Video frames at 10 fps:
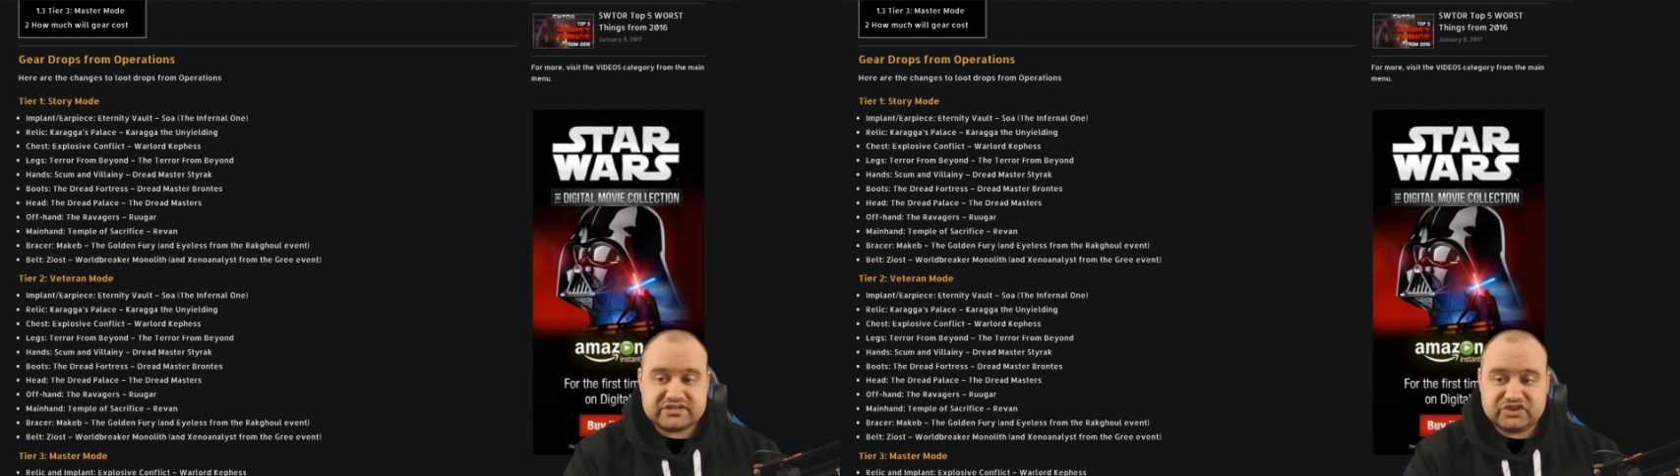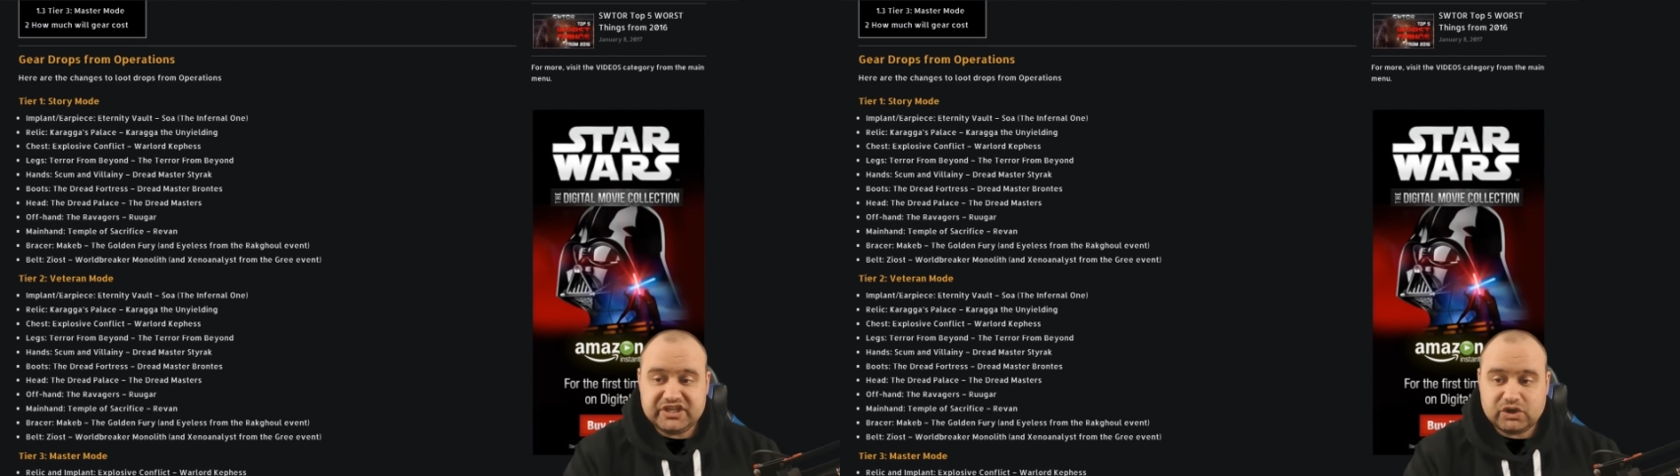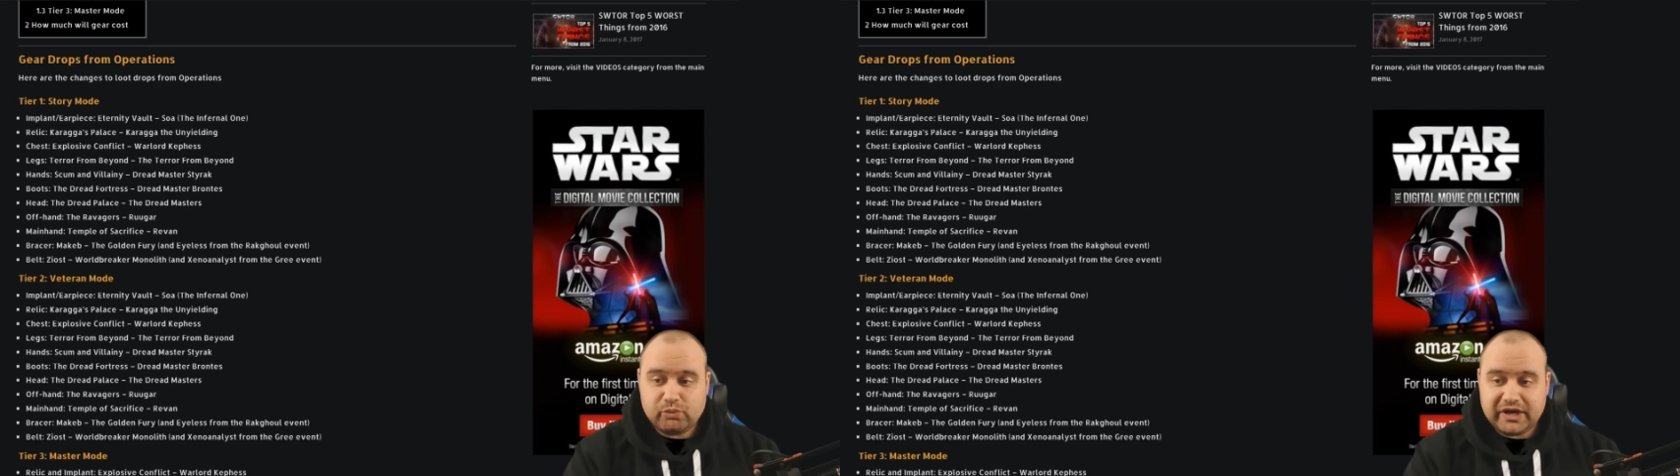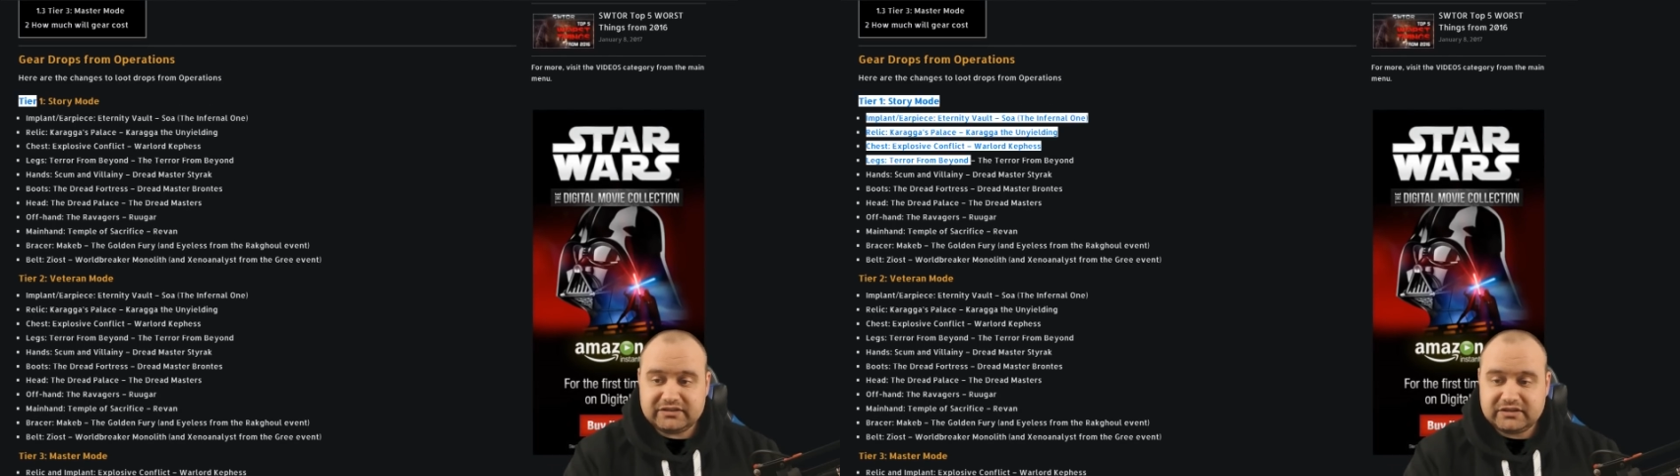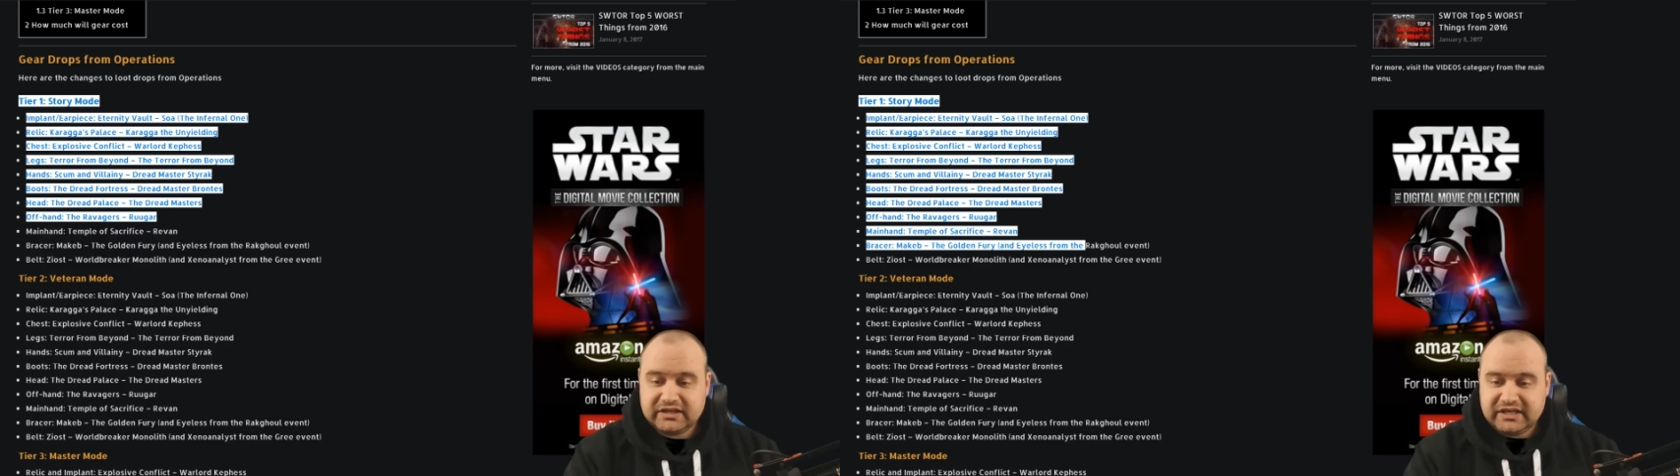Tier
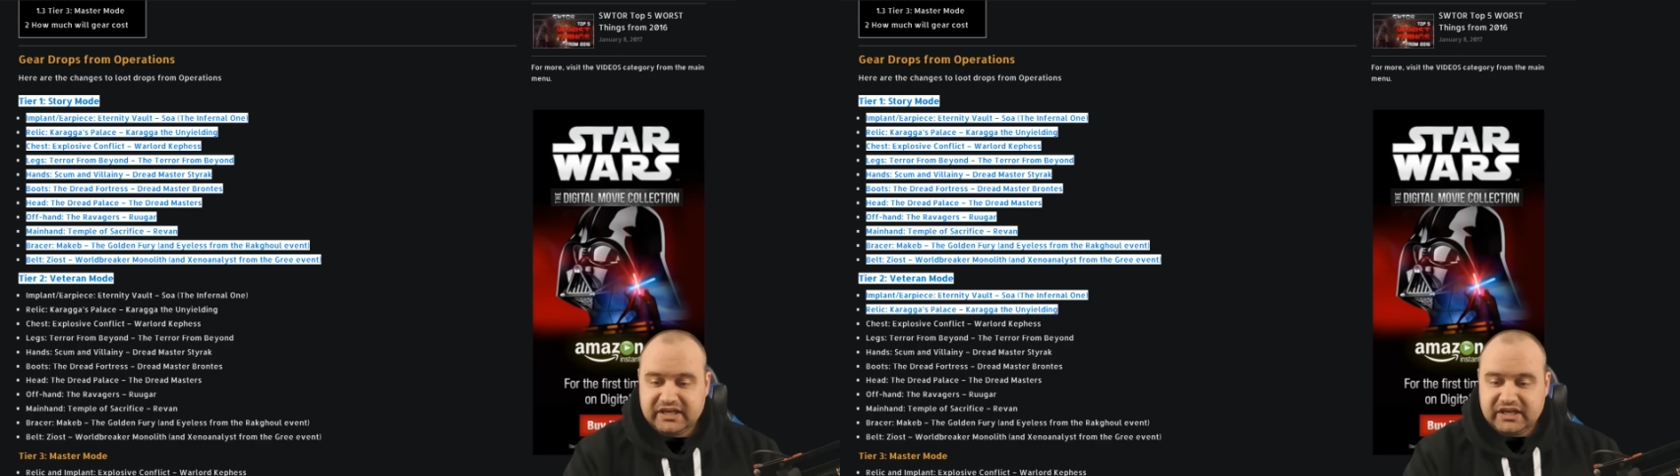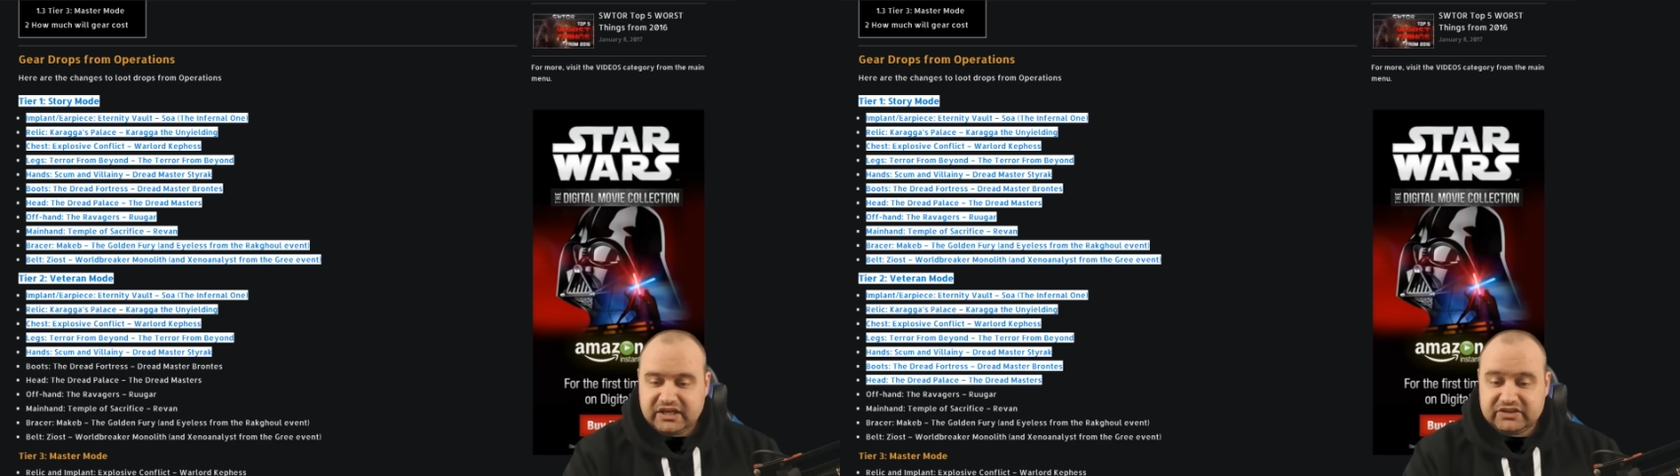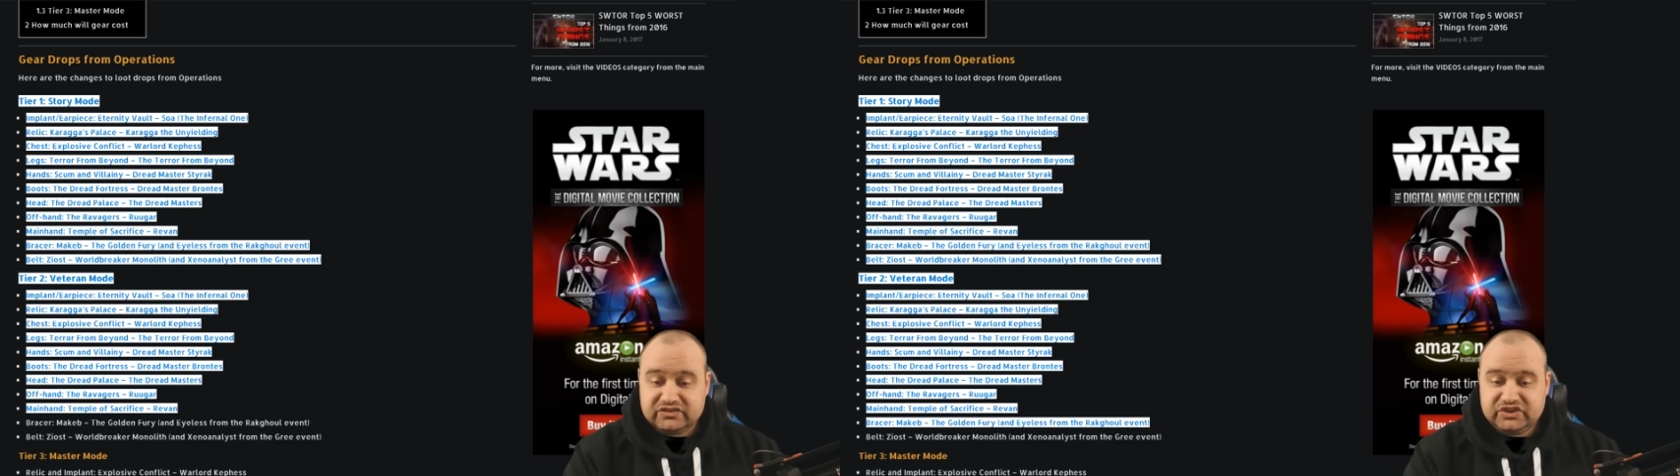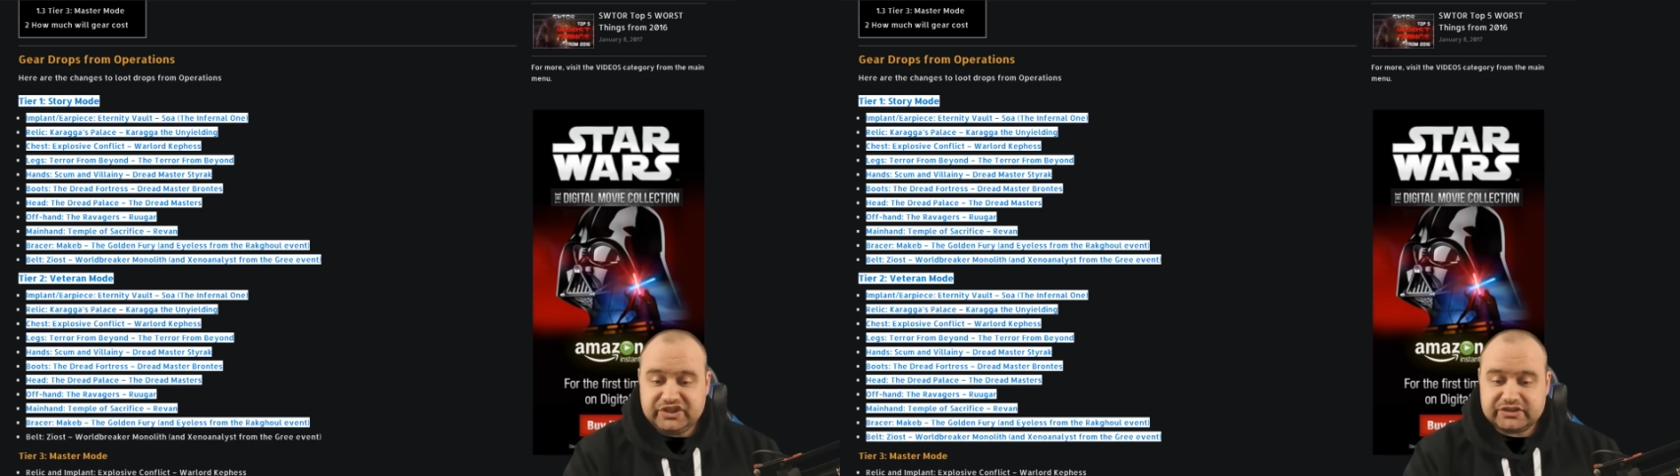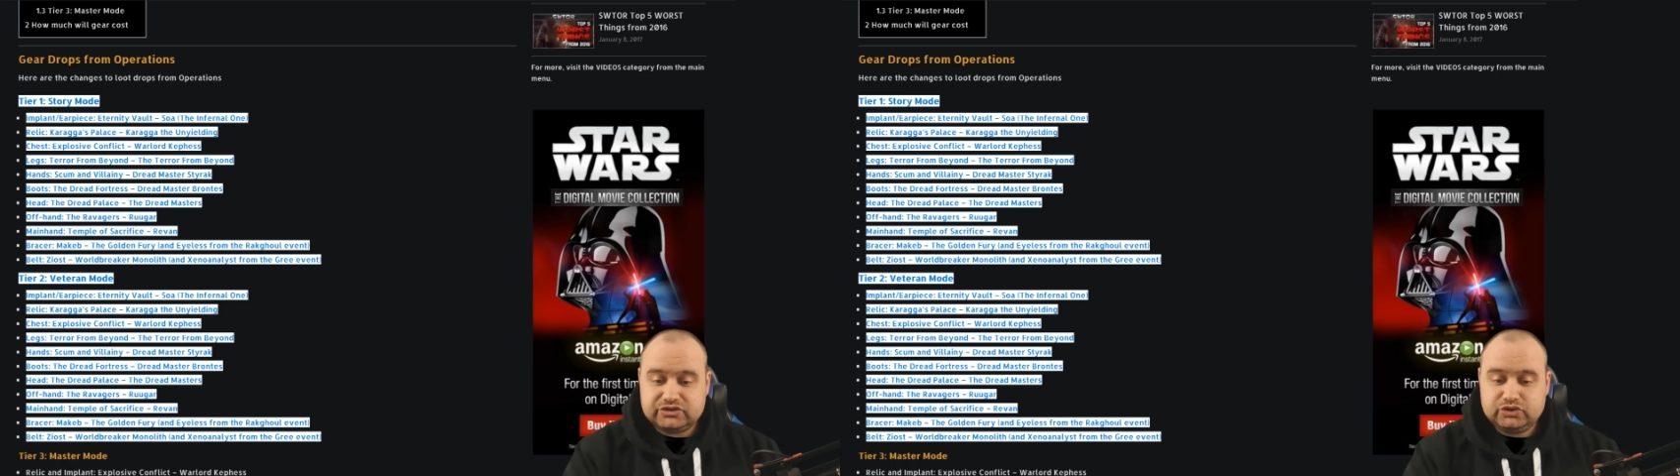1 and
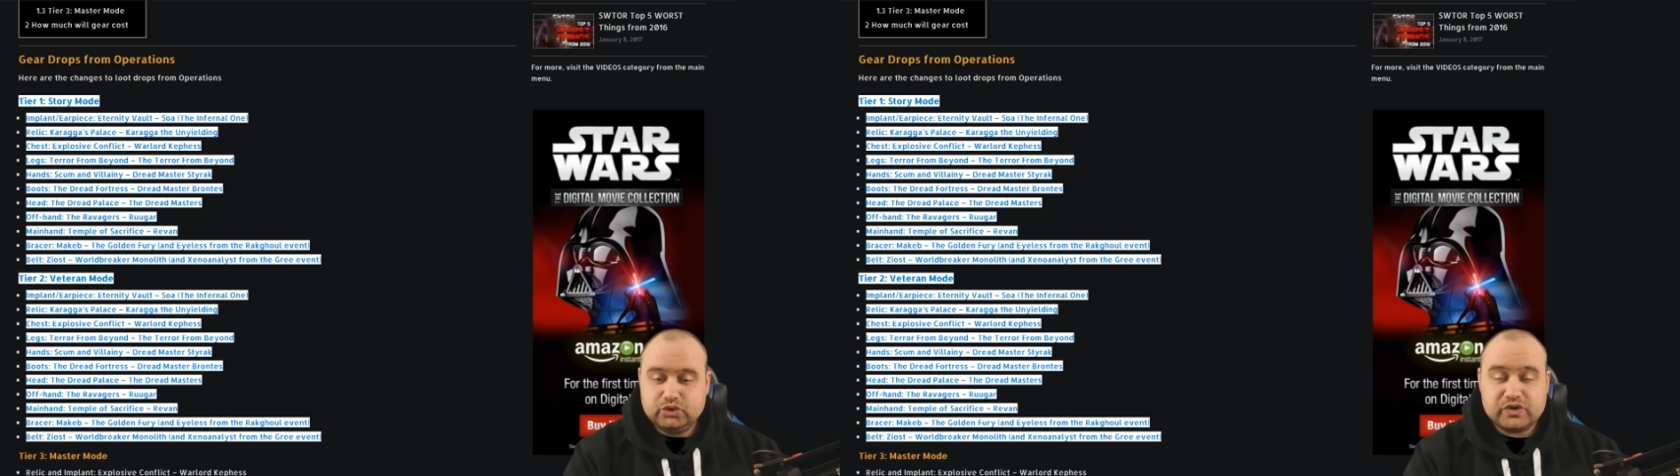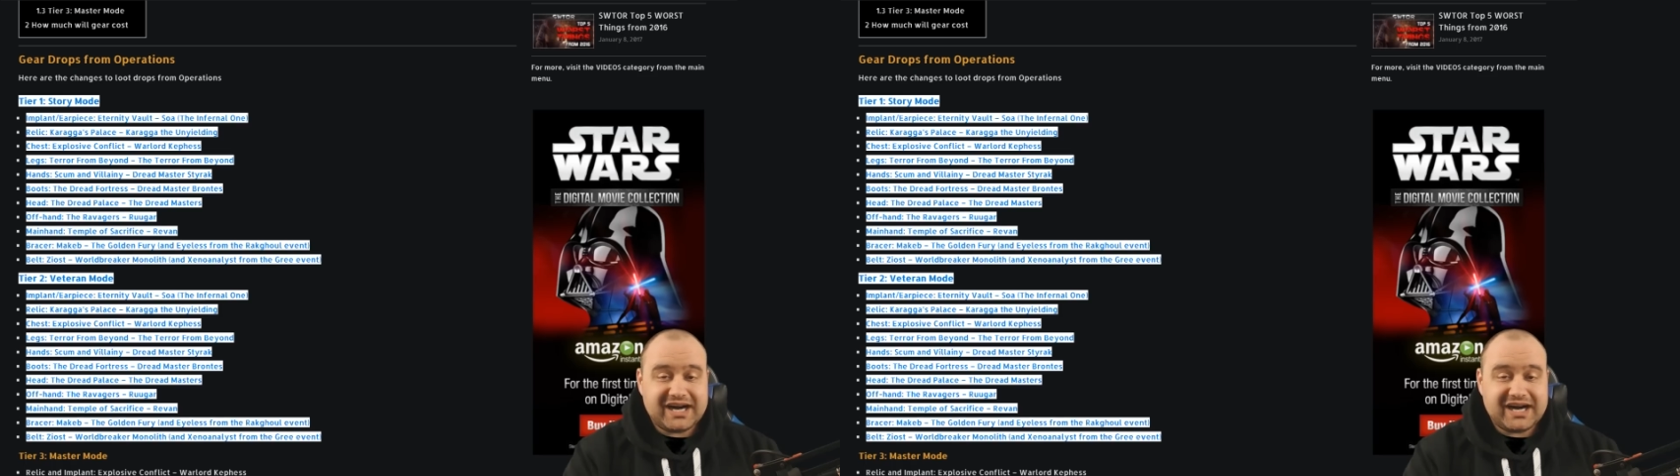tier 2